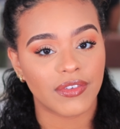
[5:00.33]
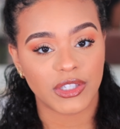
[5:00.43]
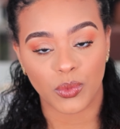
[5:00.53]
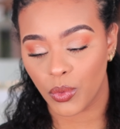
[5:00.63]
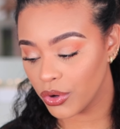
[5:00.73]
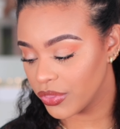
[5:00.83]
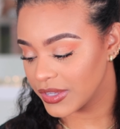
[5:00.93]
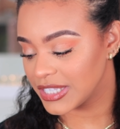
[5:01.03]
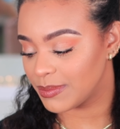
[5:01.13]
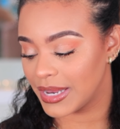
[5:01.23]
if it's worth
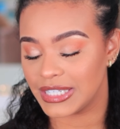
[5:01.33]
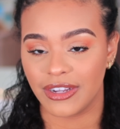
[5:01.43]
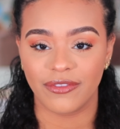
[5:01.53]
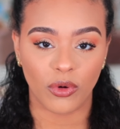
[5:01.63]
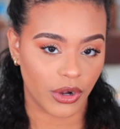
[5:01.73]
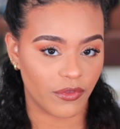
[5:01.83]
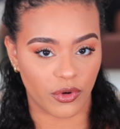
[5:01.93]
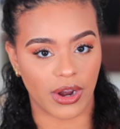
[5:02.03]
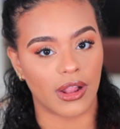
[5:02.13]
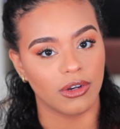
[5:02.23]
spending
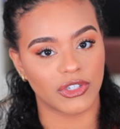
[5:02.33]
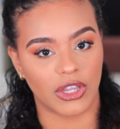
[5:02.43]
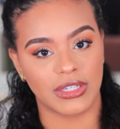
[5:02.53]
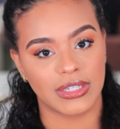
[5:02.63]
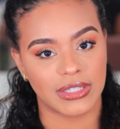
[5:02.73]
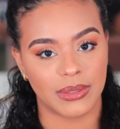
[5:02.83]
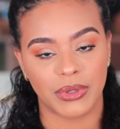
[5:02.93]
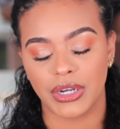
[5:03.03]
$44 on this deep